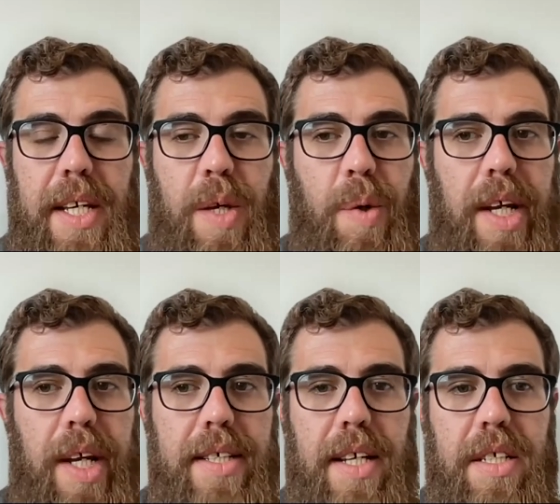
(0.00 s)
Q&A
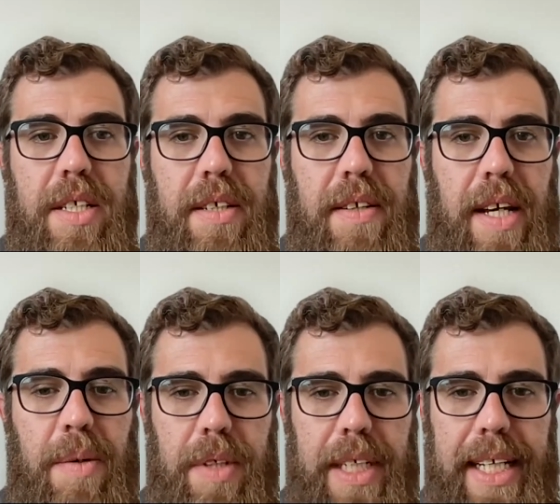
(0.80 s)
session, and
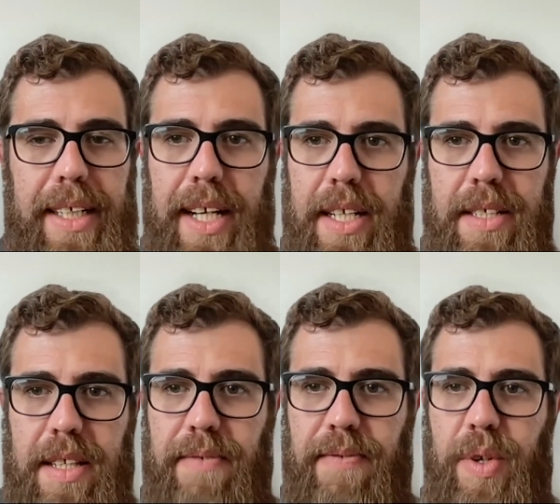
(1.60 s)
we'll gladly answer
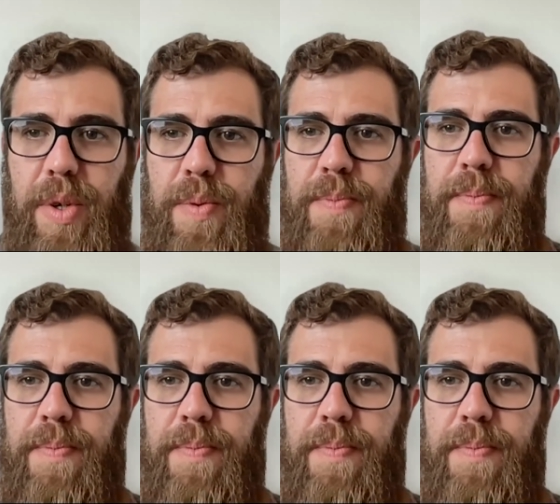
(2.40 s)
them for you.